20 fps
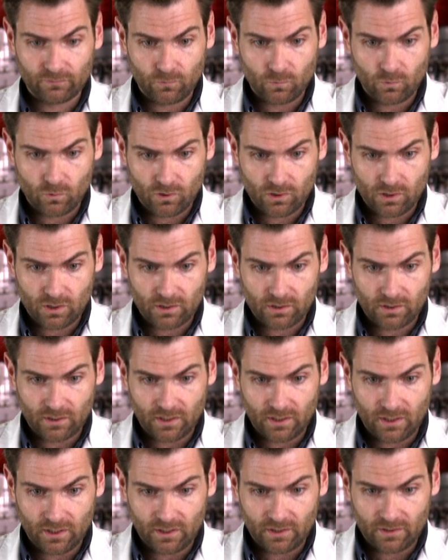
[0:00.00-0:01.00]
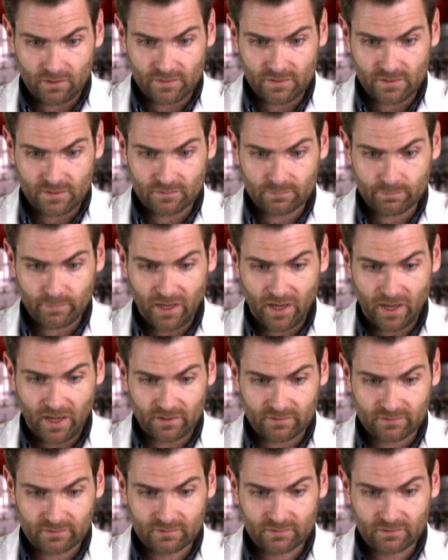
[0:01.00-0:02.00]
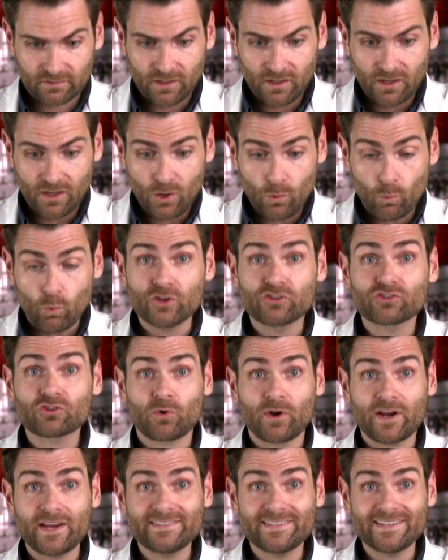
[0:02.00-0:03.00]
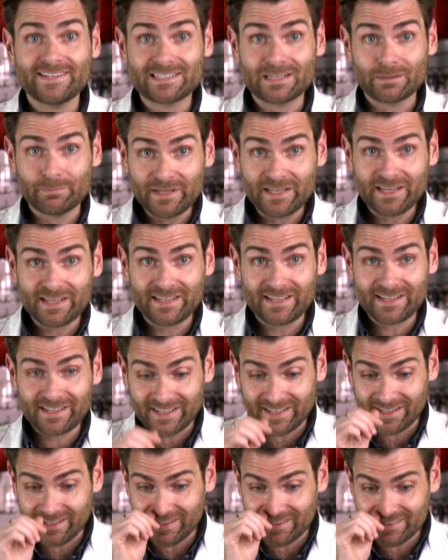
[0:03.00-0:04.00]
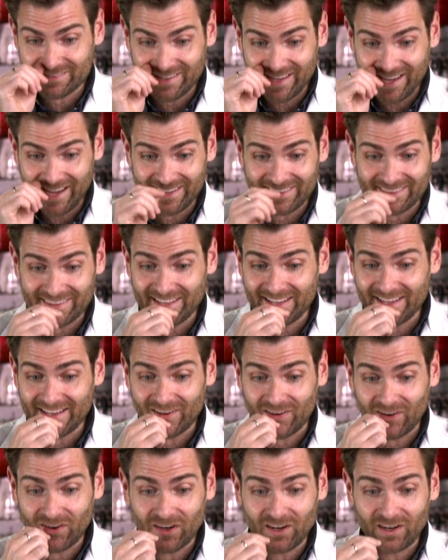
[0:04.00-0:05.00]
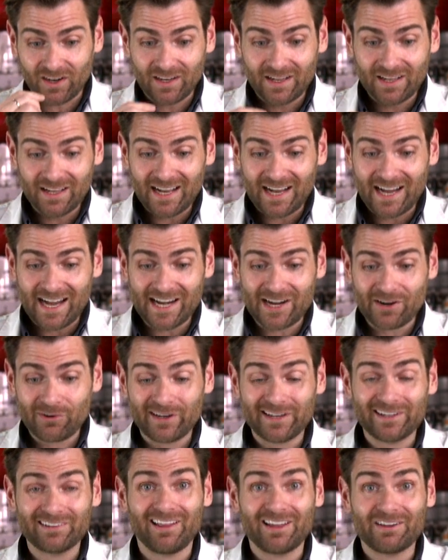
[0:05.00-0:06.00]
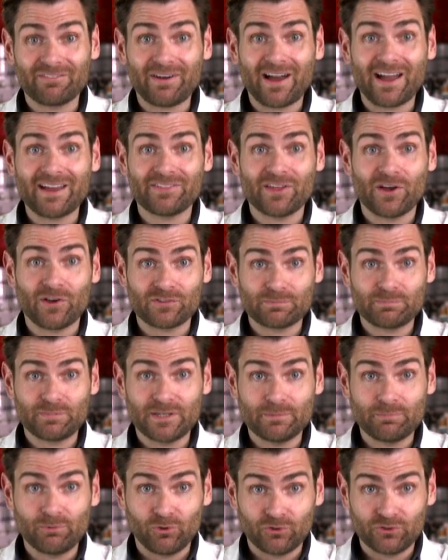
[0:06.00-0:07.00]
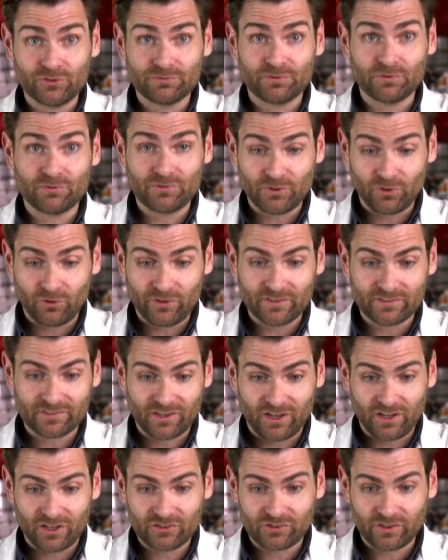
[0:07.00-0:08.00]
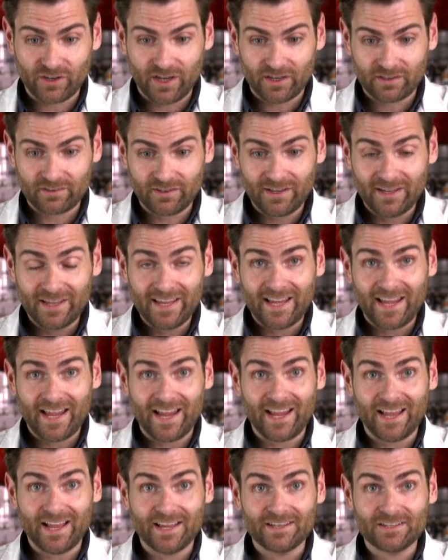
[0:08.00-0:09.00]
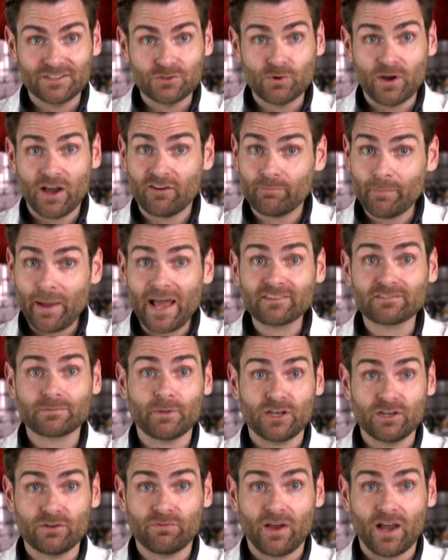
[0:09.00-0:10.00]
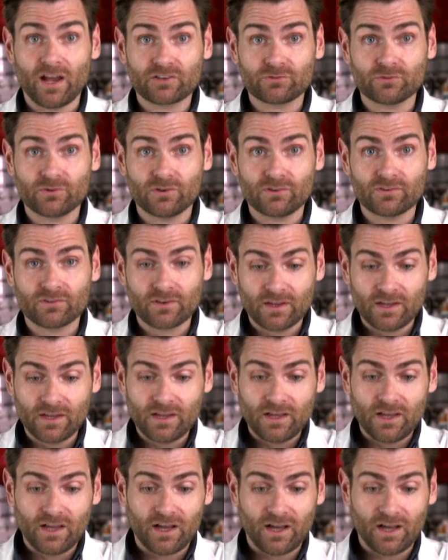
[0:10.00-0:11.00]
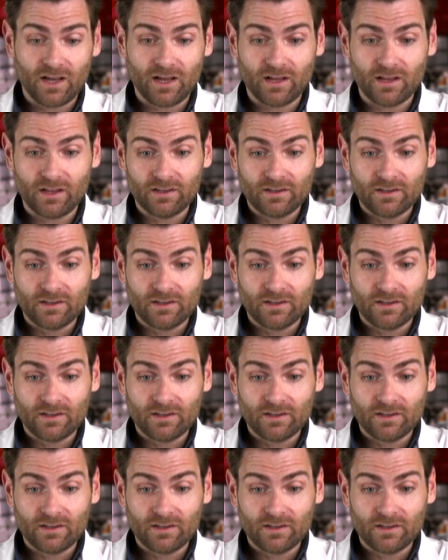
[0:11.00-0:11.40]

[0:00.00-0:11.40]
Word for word: for uh, these masks. What's crazy to me is that they are hiring like 5,000 people to fulfill this contract. And you have mask manufacturers uh,